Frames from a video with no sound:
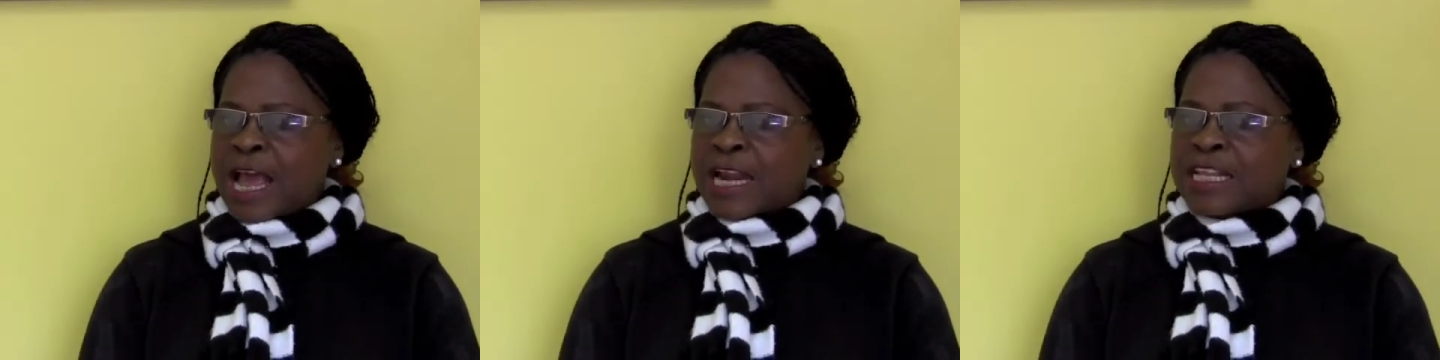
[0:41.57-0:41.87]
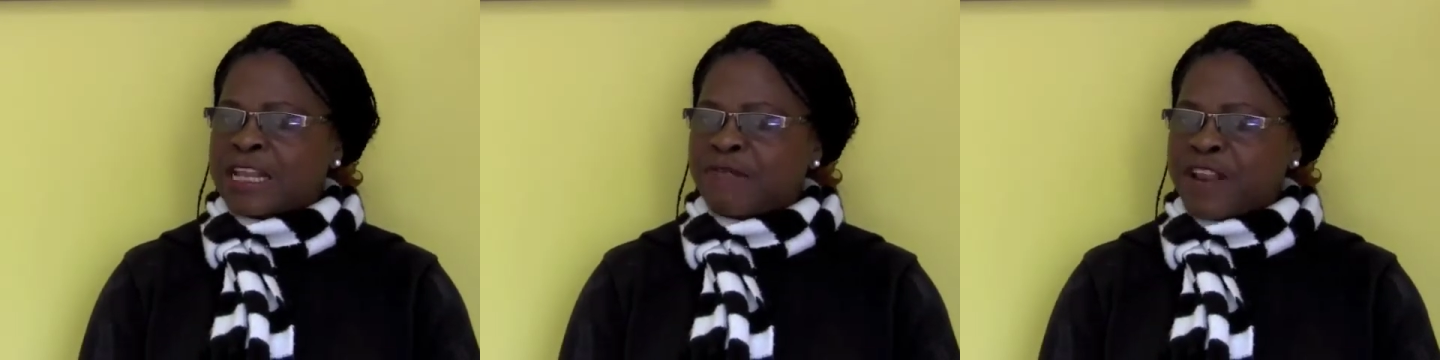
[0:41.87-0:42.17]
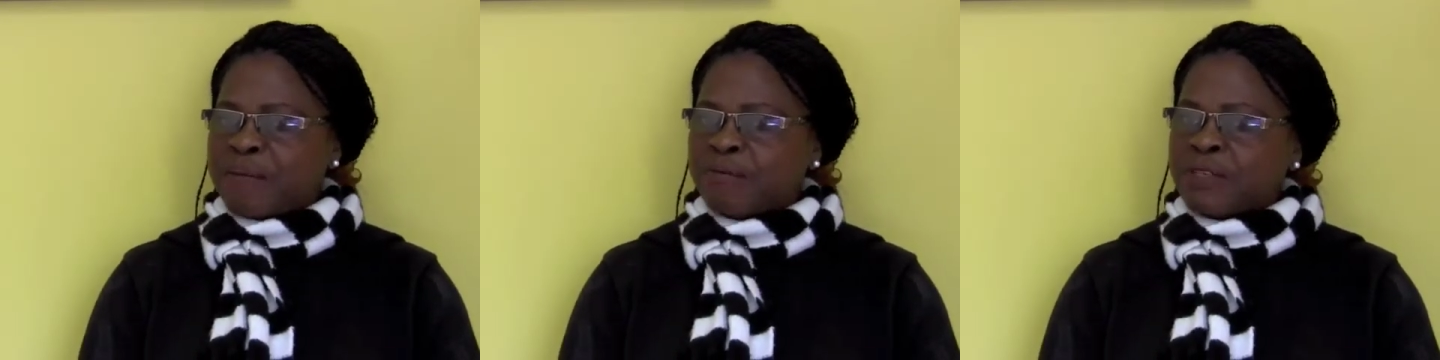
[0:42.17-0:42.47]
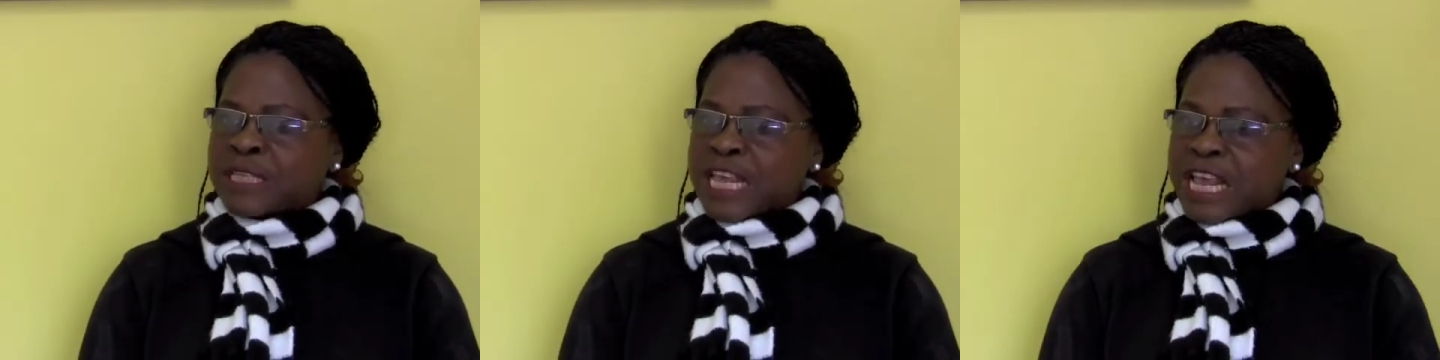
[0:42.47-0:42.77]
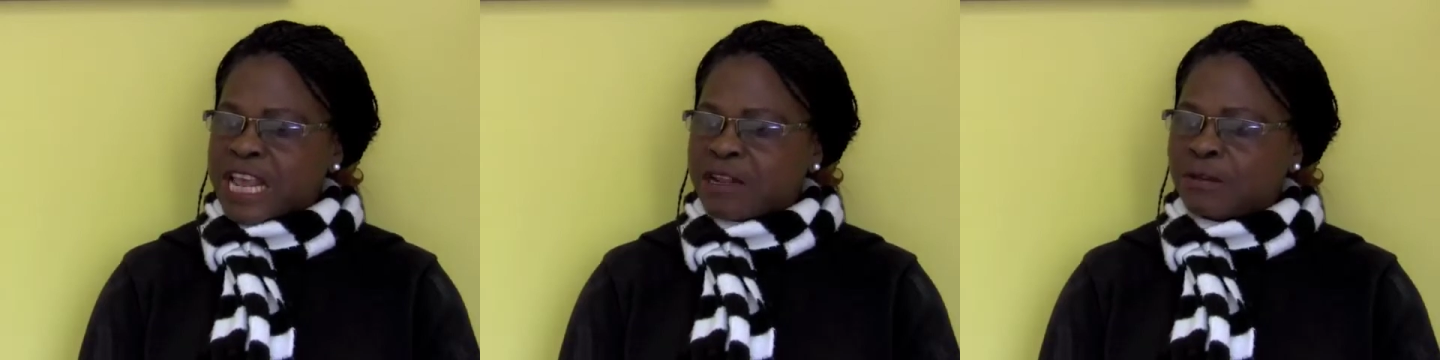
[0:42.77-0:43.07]
and give them
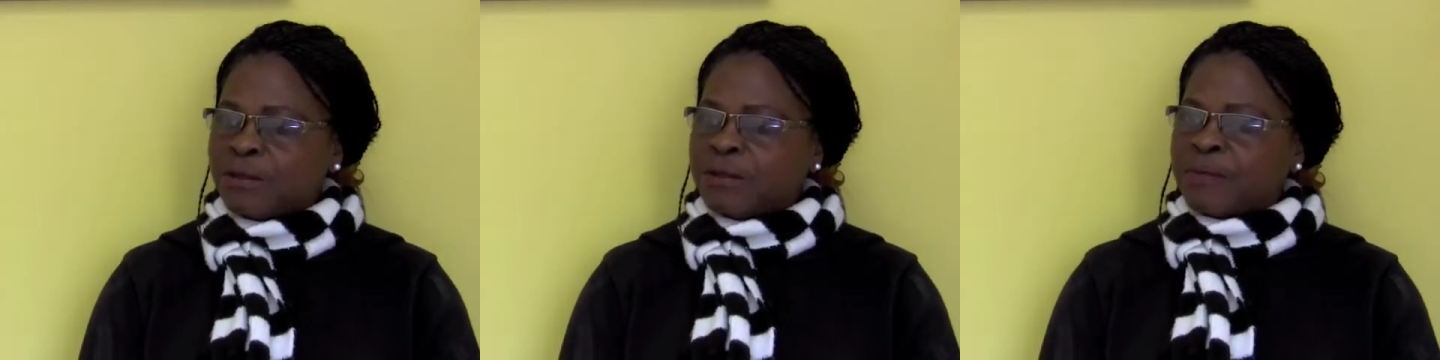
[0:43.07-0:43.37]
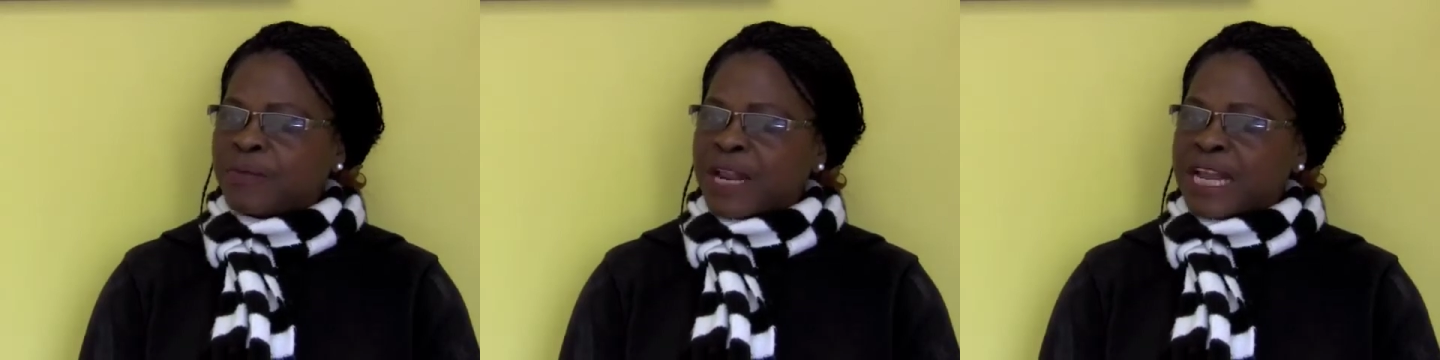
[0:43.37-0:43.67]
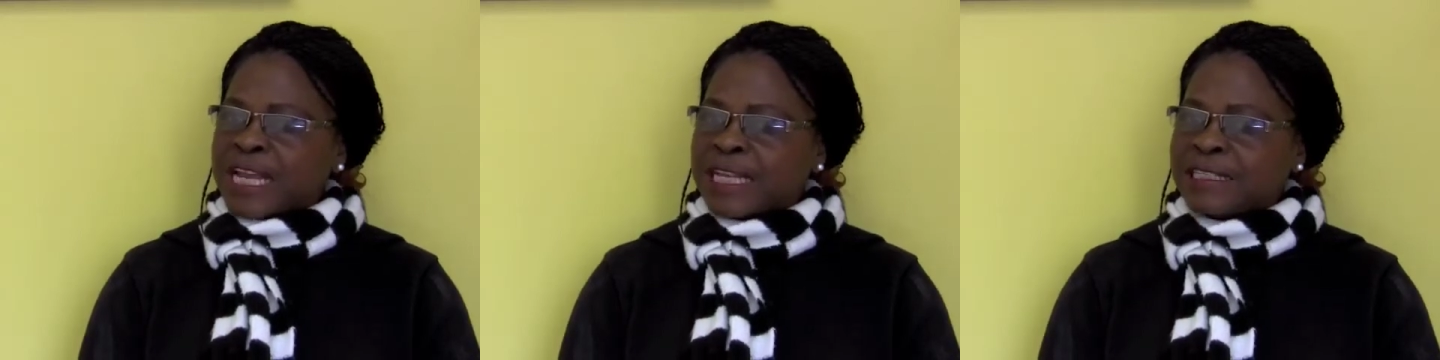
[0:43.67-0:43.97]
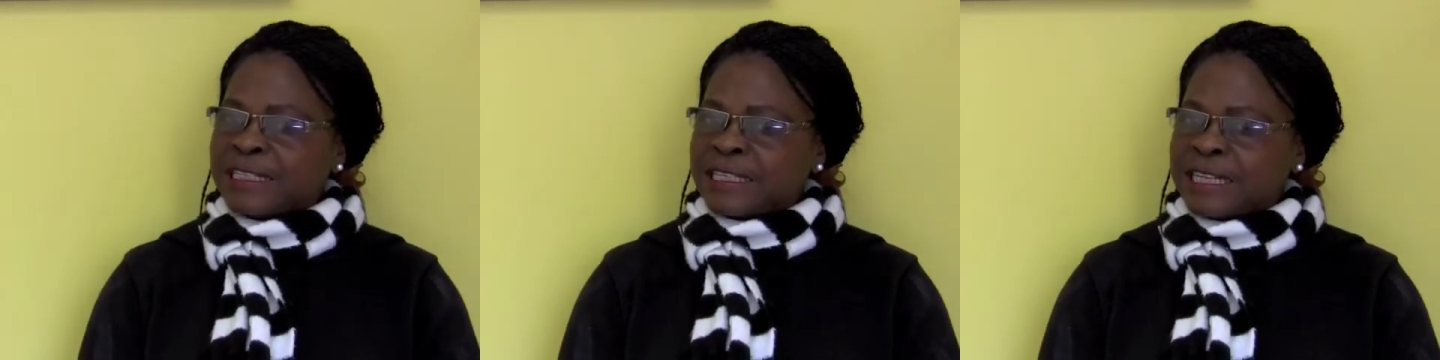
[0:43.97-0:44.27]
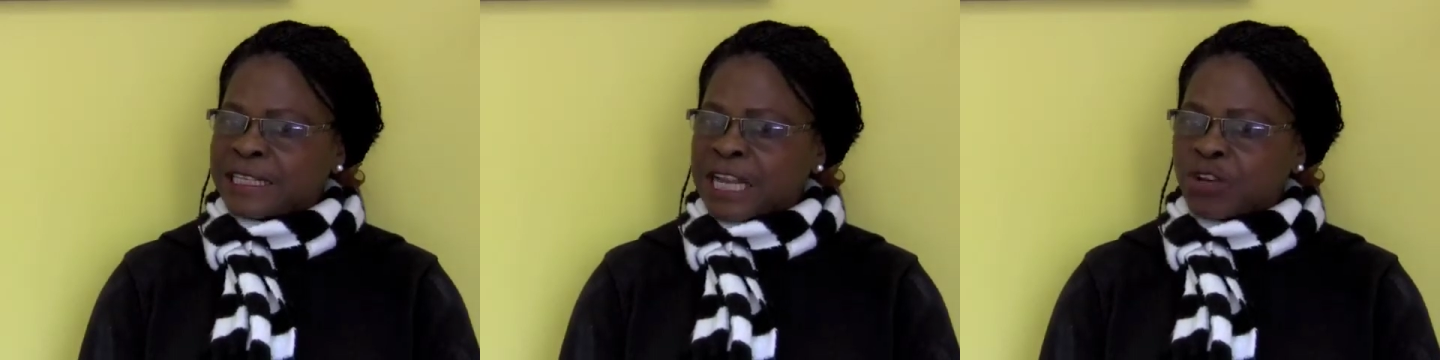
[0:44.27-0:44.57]
skill and they can
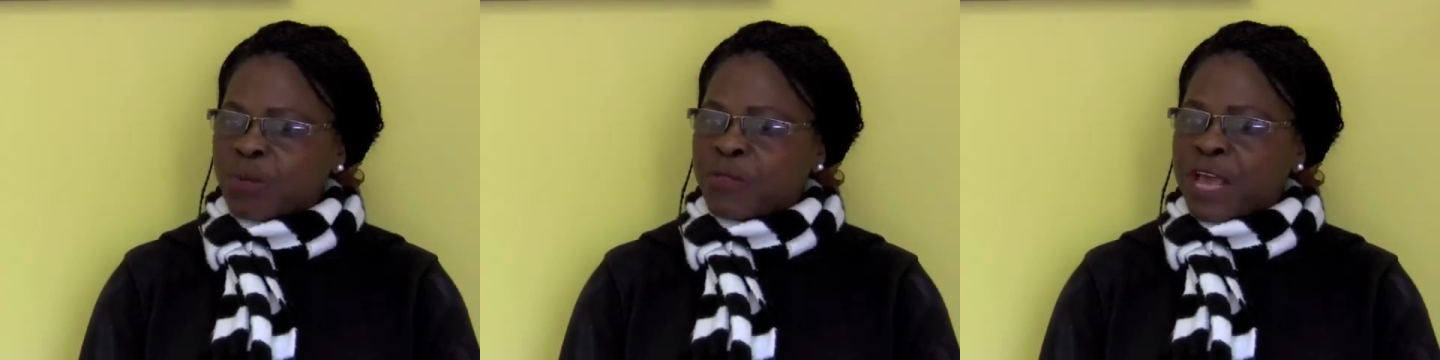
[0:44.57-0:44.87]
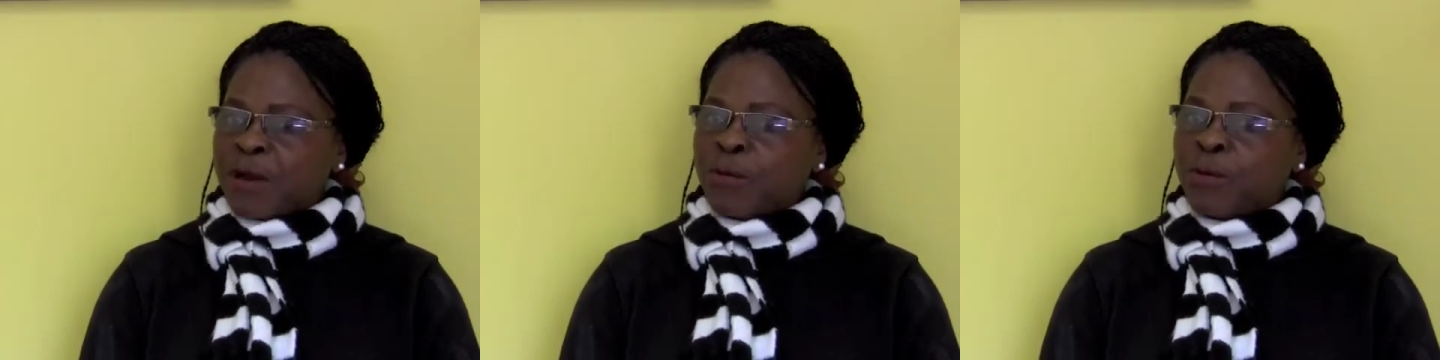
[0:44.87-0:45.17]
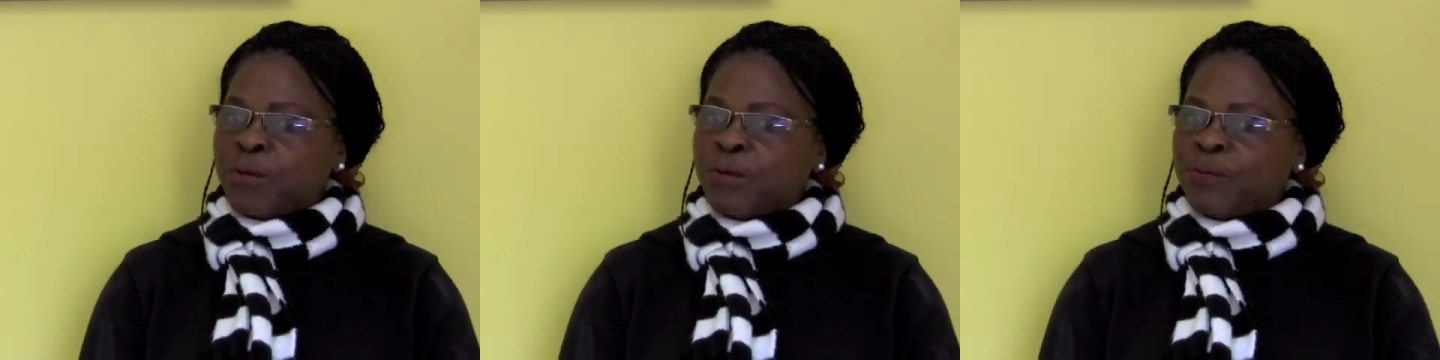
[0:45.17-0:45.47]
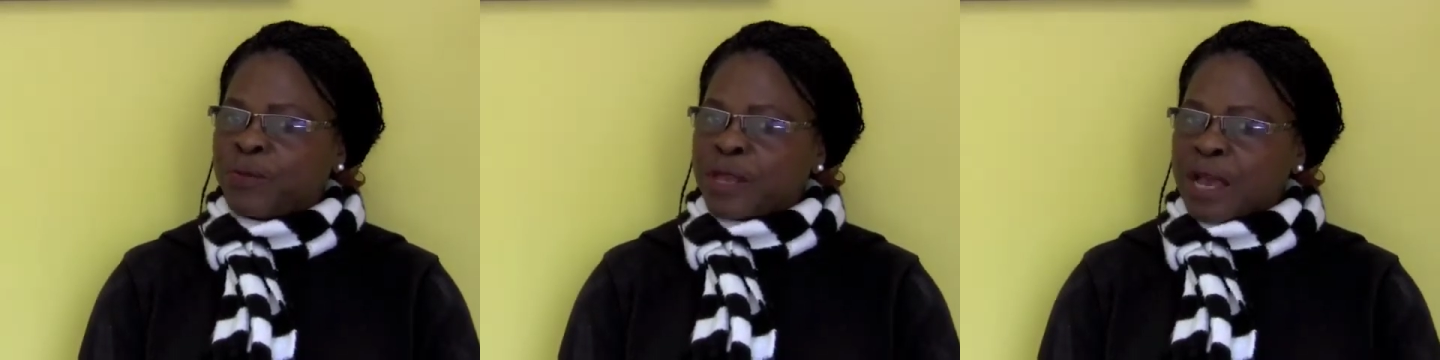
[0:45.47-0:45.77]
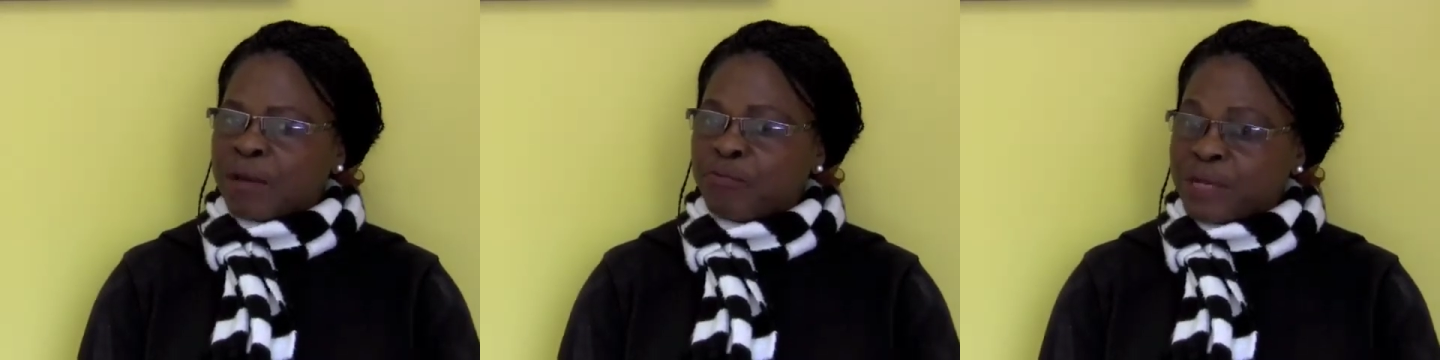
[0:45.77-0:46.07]
set up their own
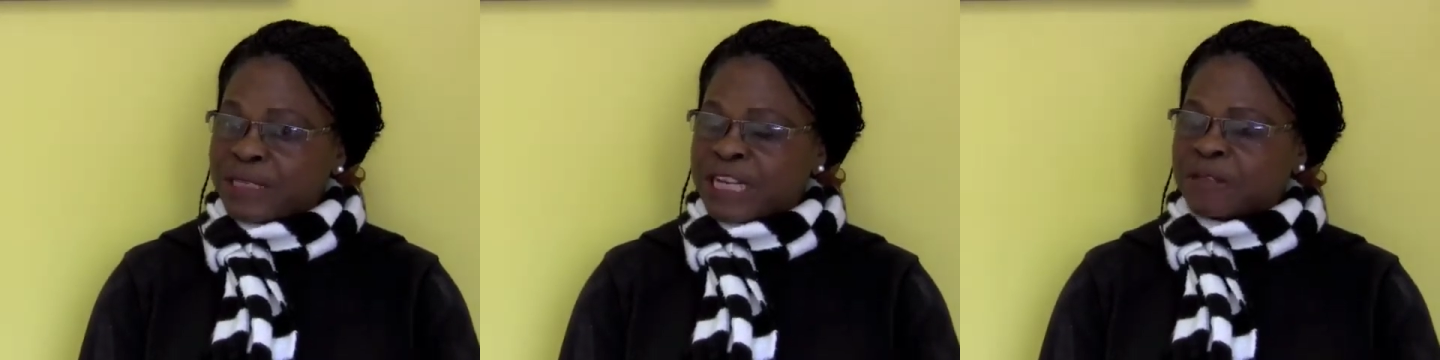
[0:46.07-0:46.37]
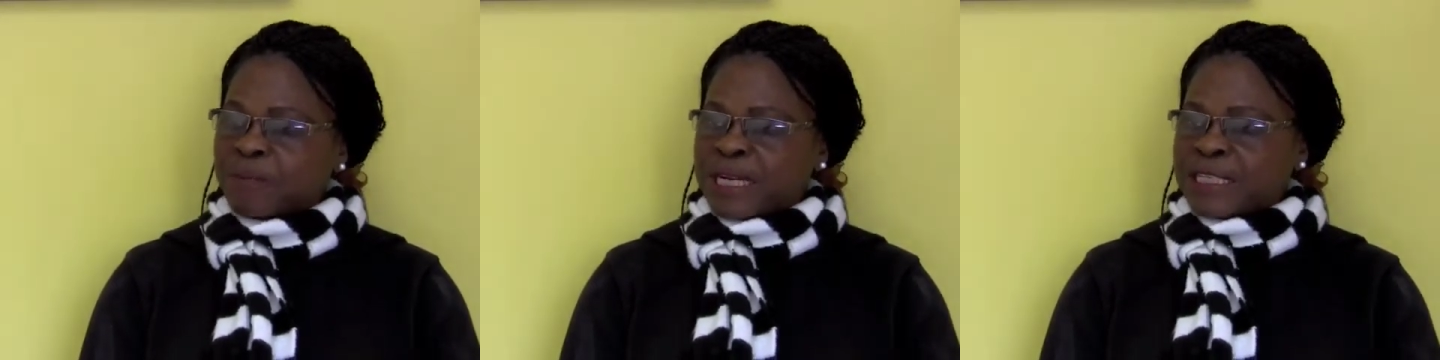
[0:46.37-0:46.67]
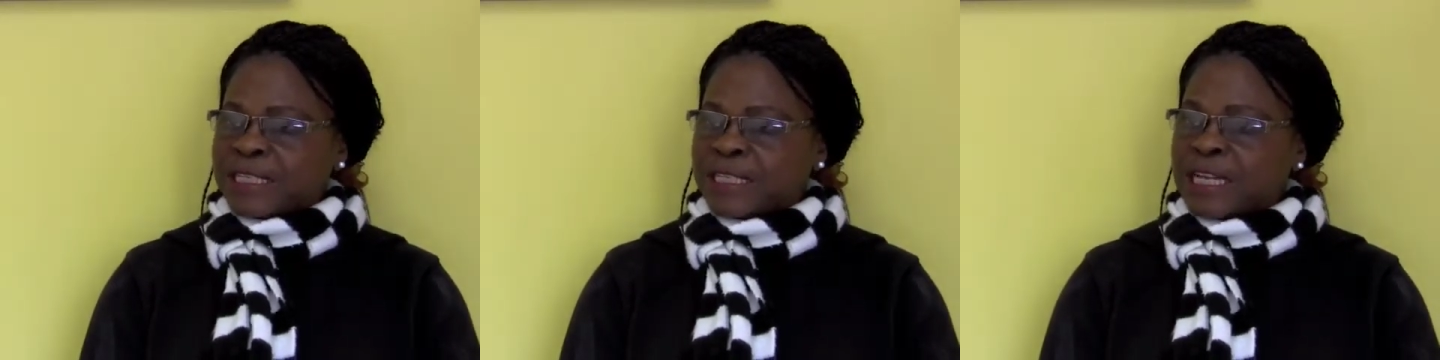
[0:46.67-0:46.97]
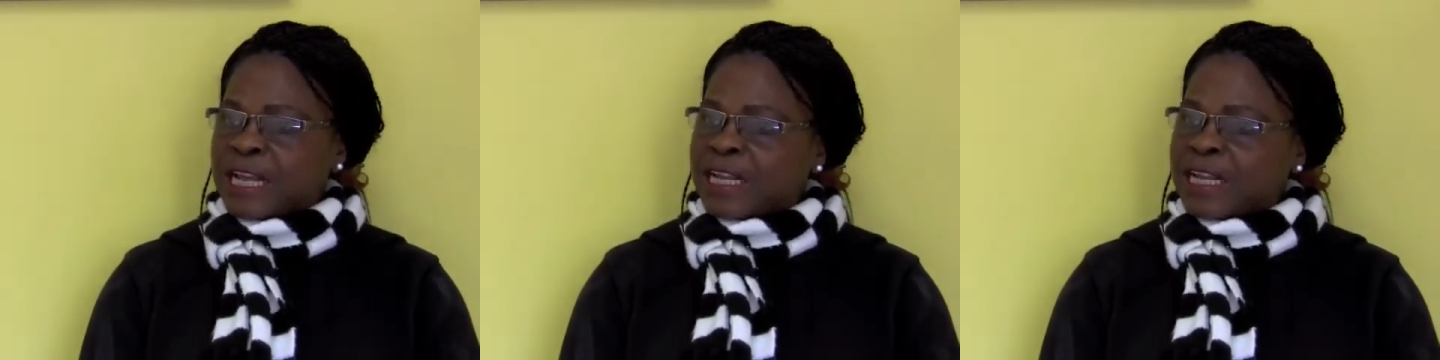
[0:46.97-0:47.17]
uh, business places